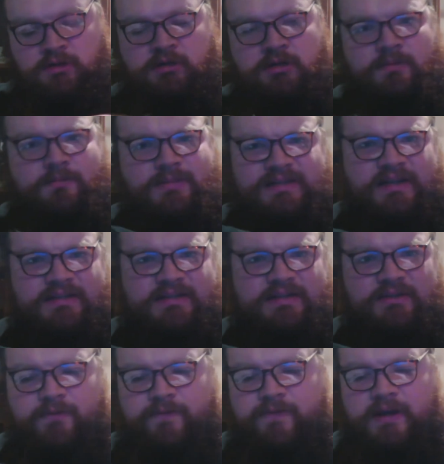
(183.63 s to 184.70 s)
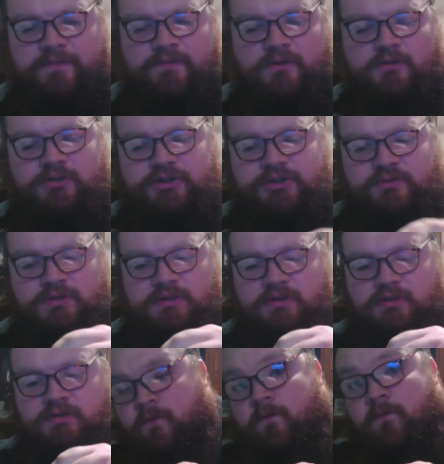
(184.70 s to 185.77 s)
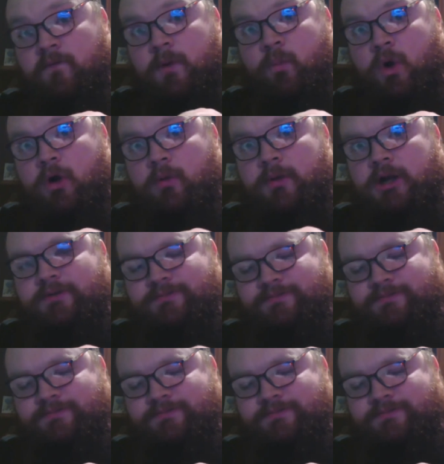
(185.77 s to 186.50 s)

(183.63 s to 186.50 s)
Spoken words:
Besides, these were $5 shoes from Walmart.